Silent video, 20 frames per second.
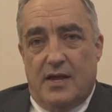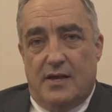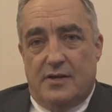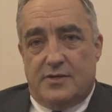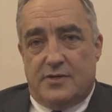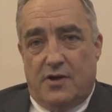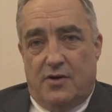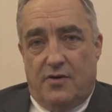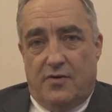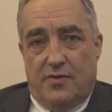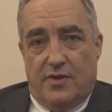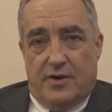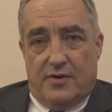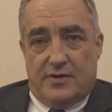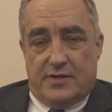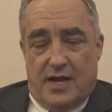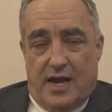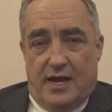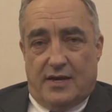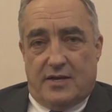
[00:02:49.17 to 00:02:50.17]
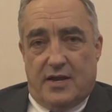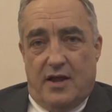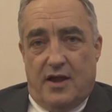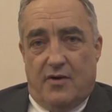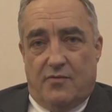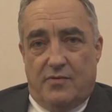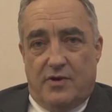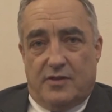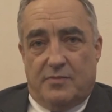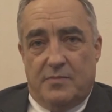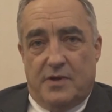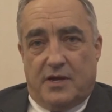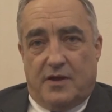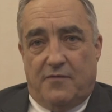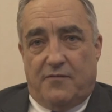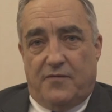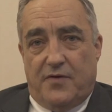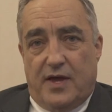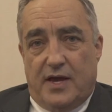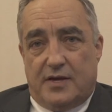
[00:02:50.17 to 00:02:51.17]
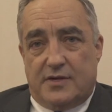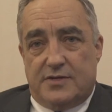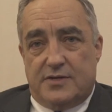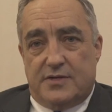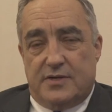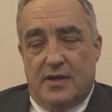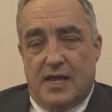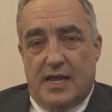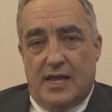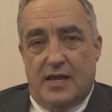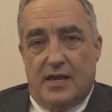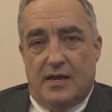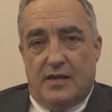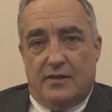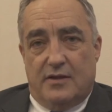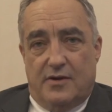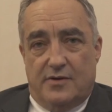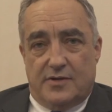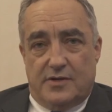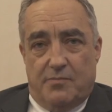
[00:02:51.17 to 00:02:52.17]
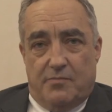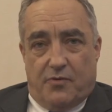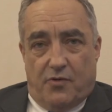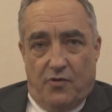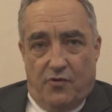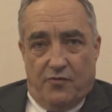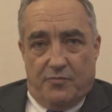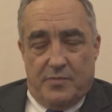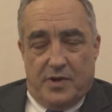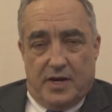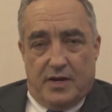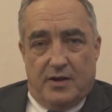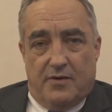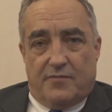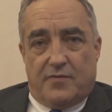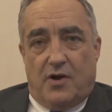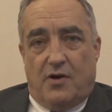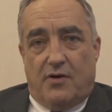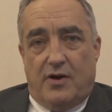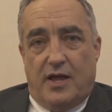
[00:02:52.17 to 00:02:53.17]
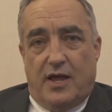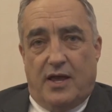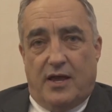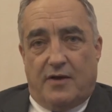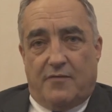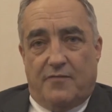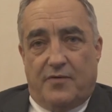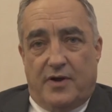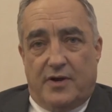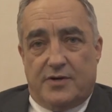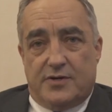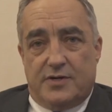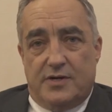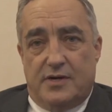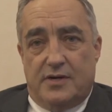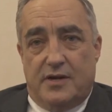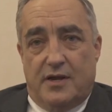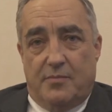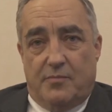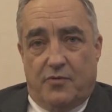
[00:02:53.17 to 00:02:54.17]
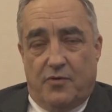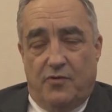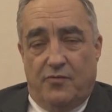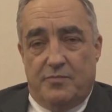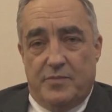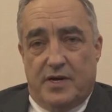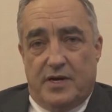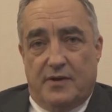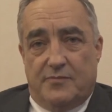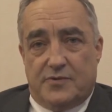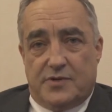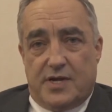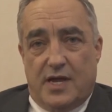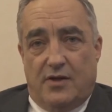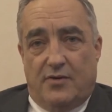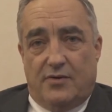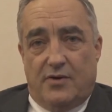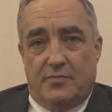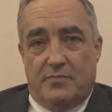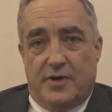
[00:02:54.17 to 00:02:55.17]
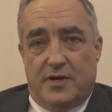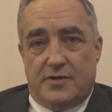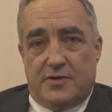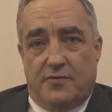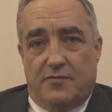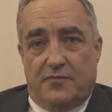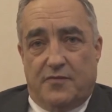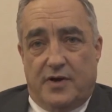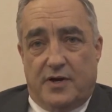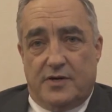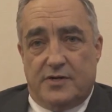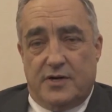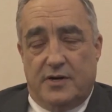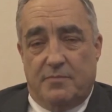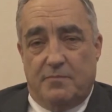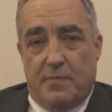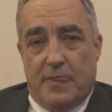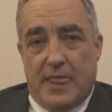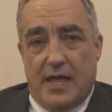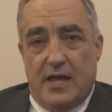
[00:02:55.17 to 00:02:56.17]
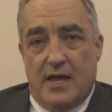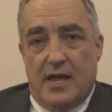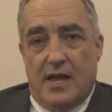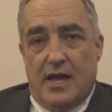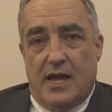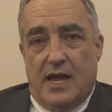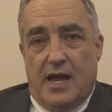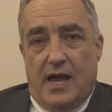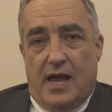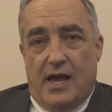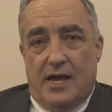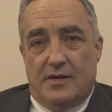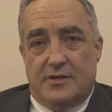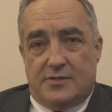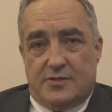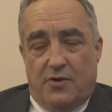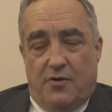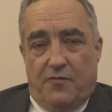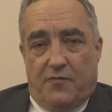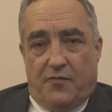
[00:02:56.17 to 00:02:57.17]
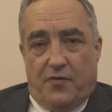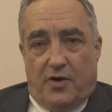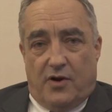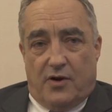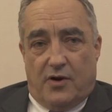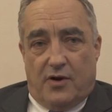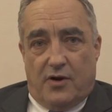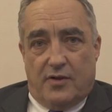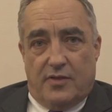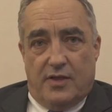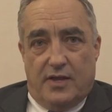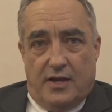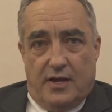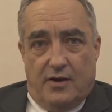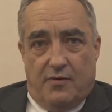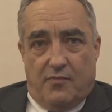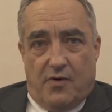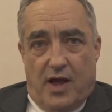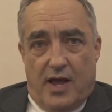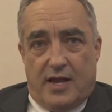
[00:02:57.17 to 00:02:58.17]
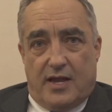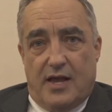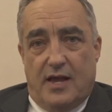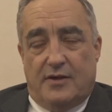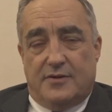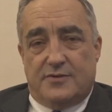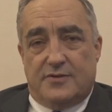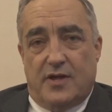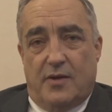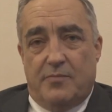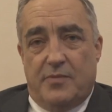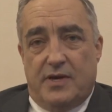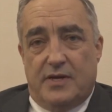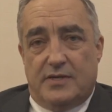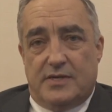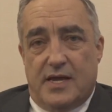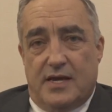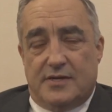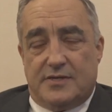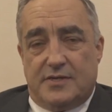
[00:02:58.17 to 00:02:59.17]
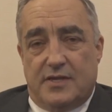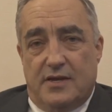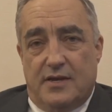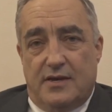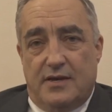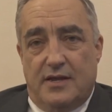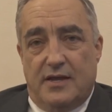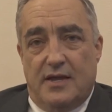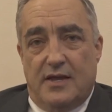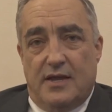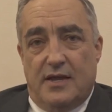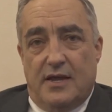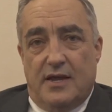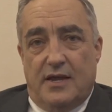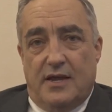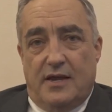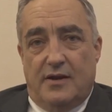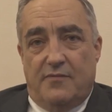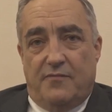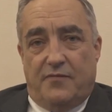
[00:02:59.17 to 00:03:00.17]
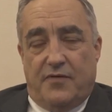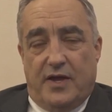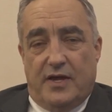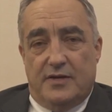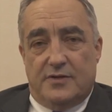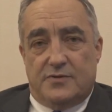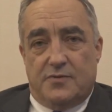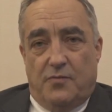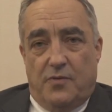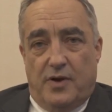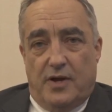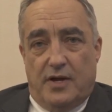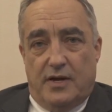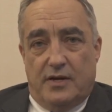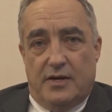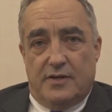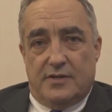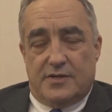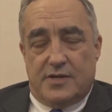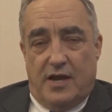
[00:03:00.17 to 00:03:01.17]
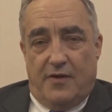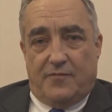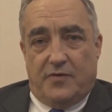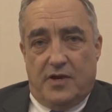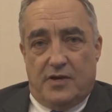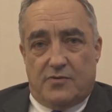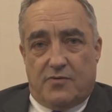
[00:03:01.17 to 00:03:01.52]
So there's antiarrhythmic effects, there's improvement of cardiac function, improvement of skeletal muscle function, and so far the RYCALs have been tested in phase 1 safety